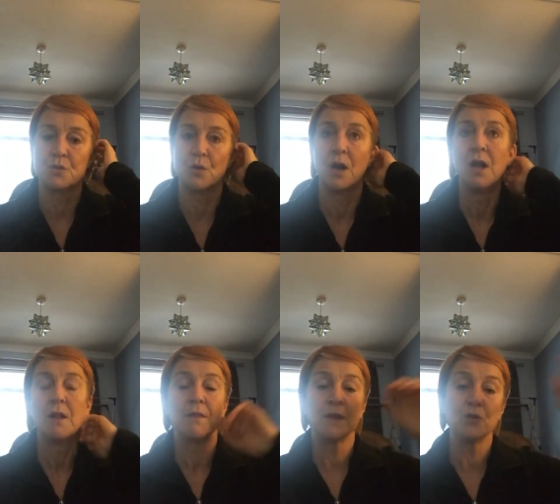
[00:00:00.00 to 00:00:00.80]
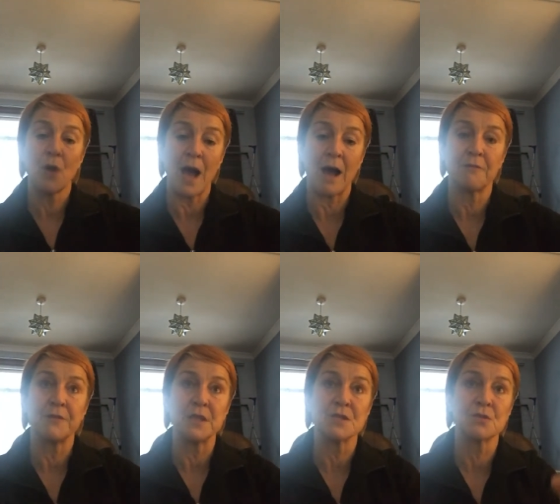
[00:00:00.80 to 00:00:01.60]
door, then you
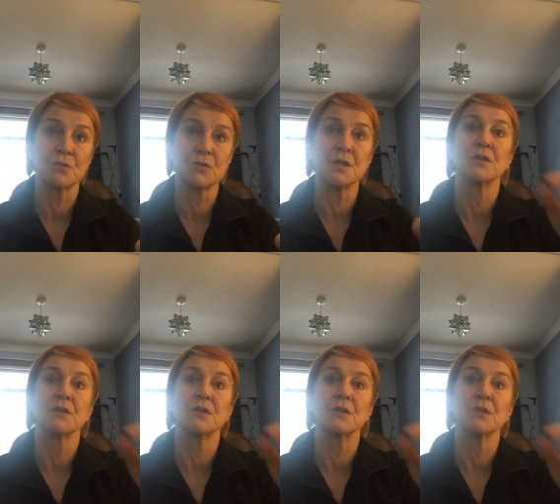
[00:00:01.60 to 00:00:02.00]
have these tools.